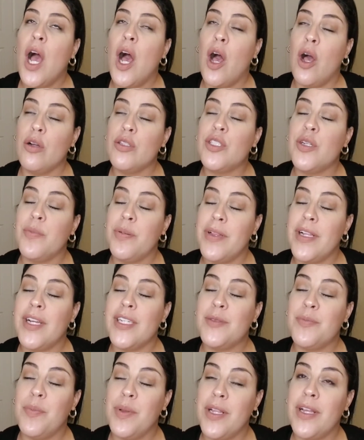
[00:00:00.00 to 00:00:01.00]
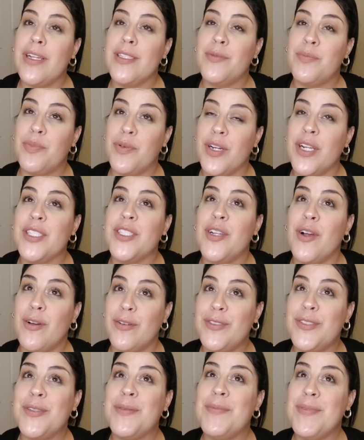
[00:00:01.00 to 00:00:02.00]
Ultra plush blush brush.
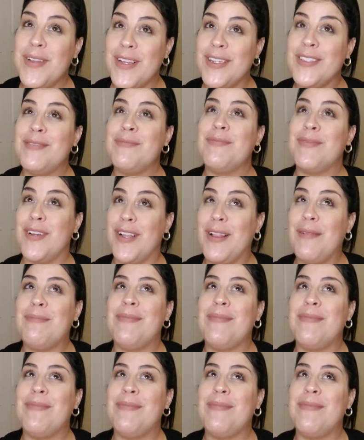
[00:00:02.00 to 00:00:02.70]
Ultra plush blush.